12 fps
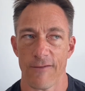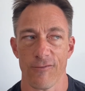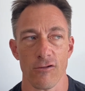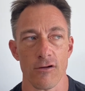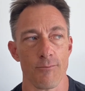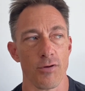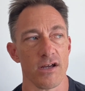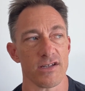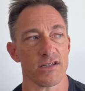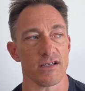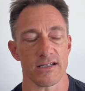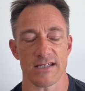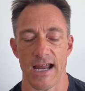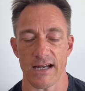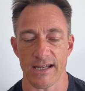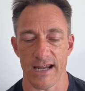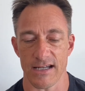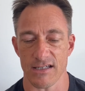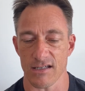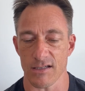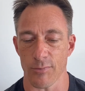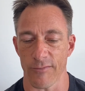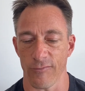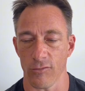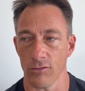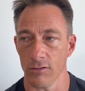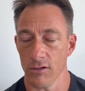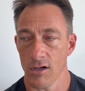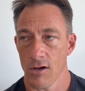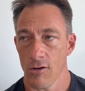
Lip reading: you're a person that's had cancers before